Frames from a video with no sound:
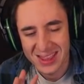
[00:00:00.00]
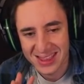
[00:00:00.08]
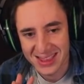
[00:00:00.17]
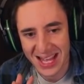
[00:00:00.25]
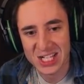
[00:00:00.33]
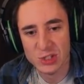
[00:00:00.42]

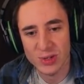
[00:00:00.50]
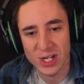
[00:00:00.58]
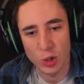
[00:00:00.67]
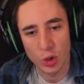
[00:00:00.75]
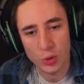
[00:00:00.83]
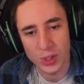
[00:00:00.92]
That's really
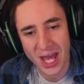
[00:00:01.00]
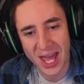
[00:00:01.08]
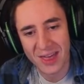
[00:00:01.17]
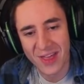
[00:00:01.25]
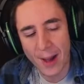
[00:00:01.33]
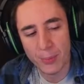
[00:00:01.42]
awkward.
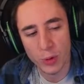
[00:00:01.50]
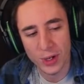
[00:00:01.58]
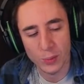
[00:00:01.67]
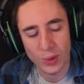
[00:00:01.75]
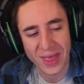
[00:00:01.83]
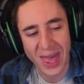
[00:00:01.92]
At that
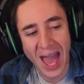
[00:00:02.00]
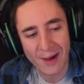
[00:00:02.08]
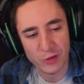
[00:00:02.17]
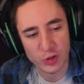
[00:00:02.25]
point, when they have your